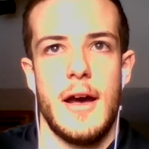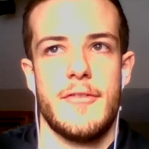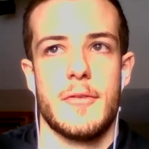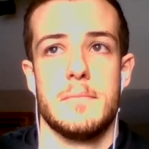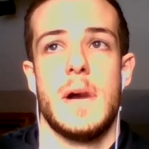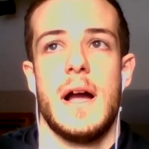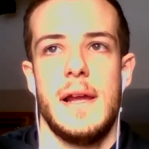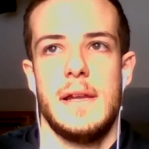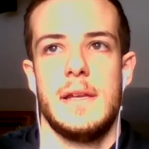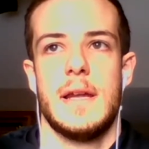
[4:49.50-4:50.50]
For
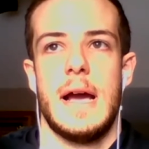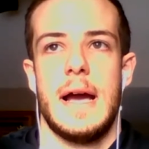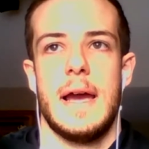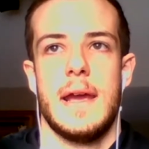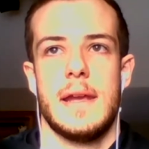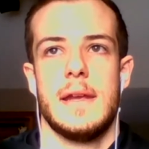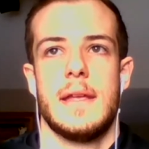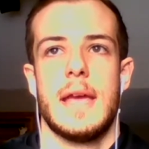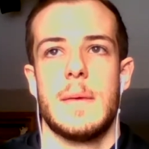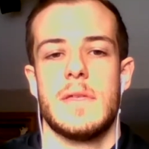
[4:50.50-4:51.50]
mine, I
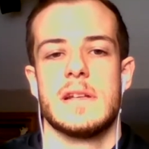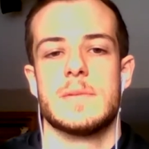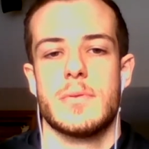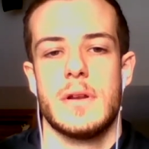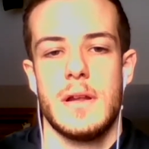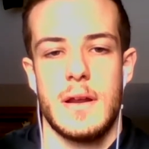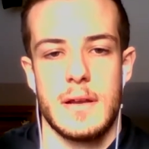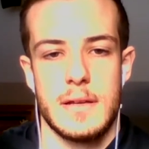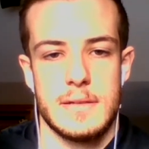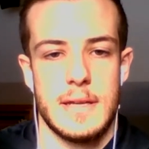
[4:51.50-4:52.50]
kept things pretty on a
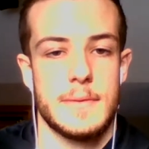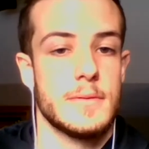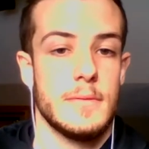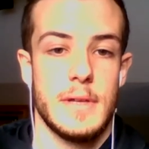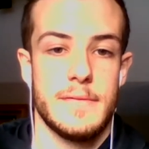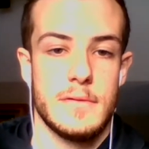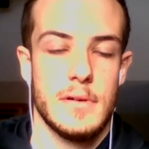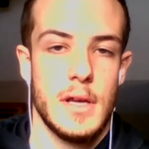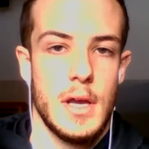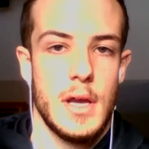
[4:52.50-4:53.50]
conceptual level,
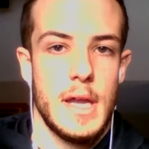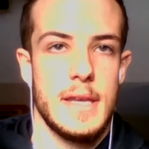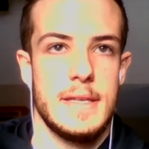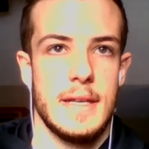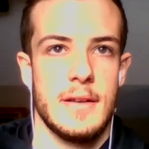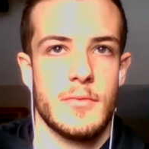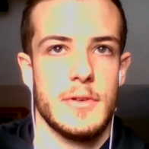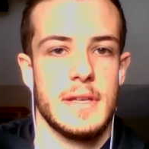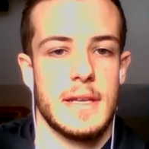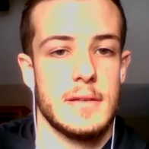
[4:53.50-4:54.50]
didn't
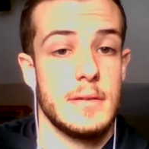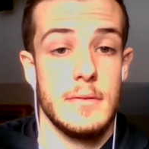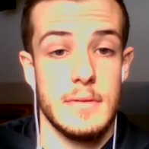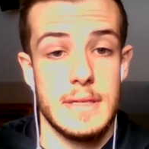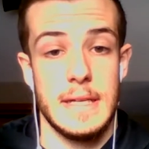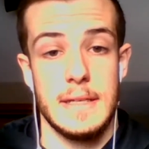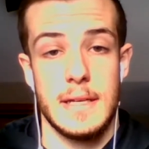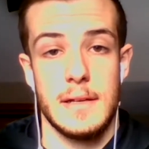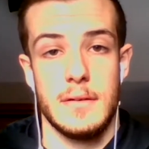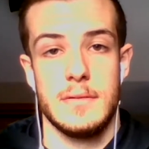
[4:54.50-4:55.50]
really get too
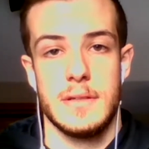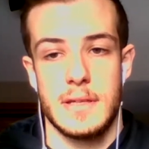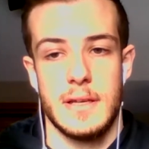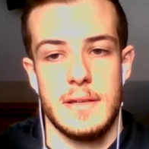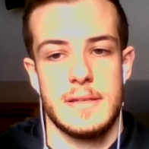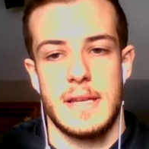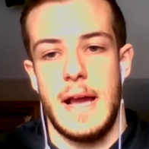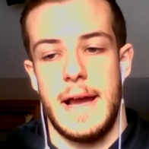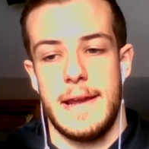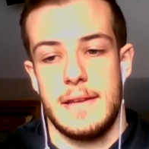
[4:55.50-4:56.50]
detailed just because
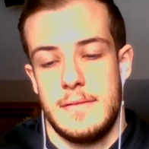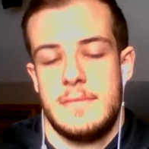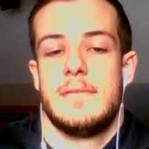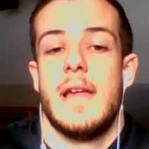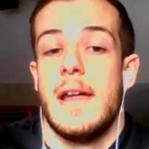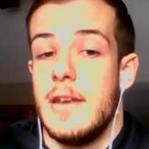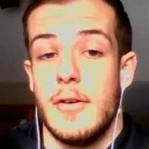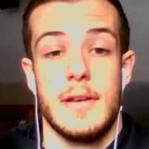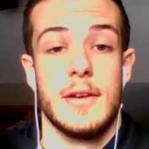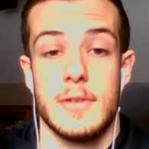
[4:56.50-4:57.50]
I had no
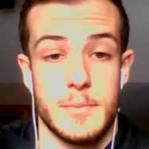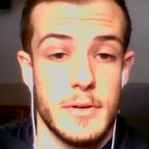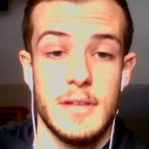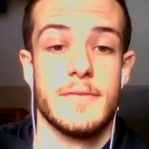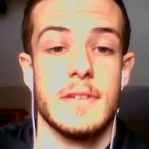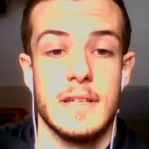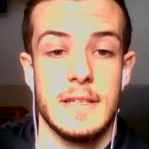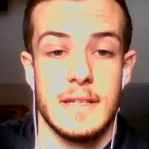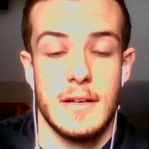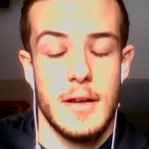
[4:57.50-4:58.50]
idea what to put in for the
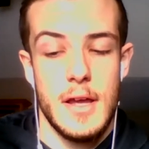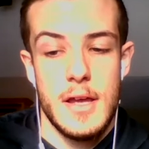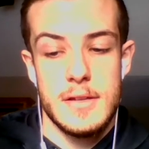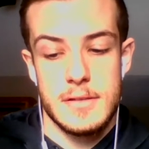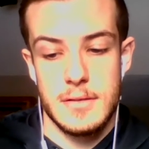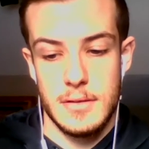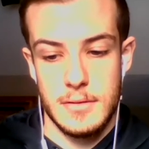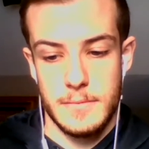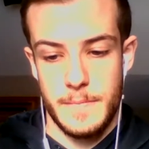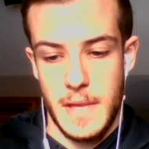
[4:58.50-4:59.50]
detail.
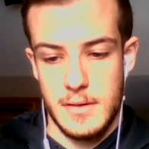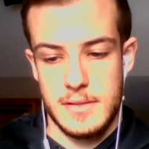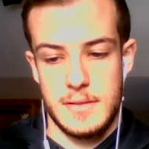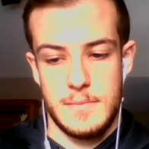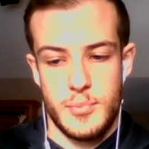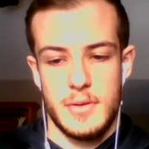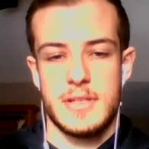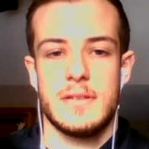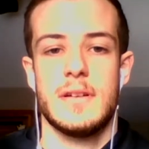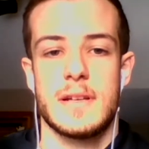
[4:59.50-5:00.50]
So it was pretty much
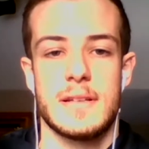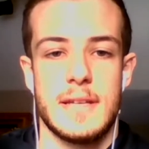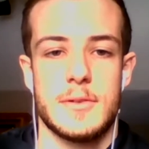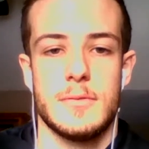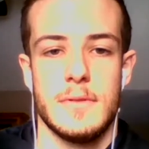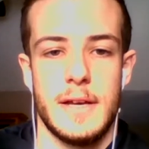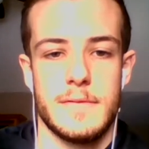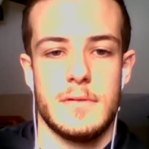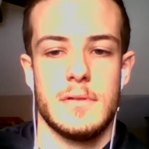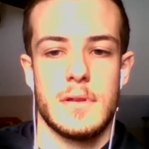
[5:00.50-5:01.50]
still on a conceptual
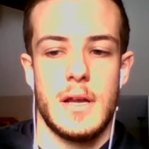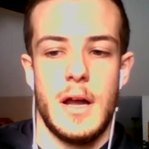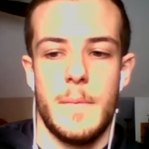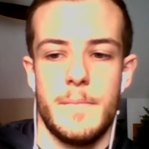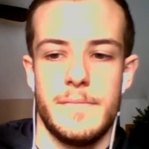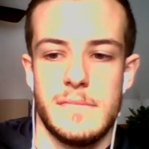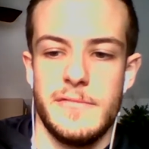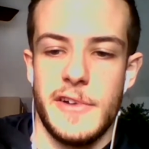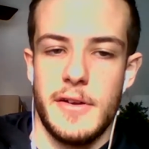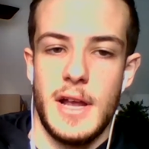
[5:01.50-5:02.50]
level,
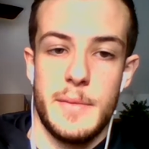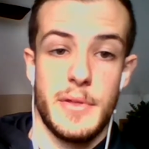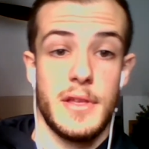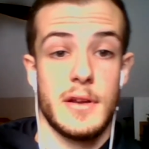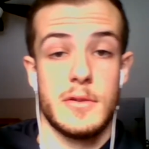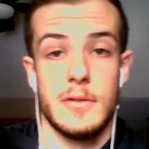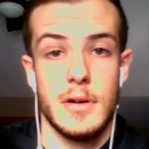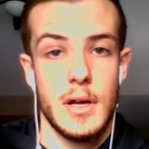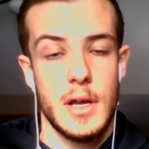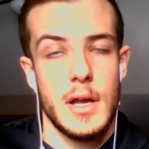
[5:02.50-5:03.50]
very hypothetical.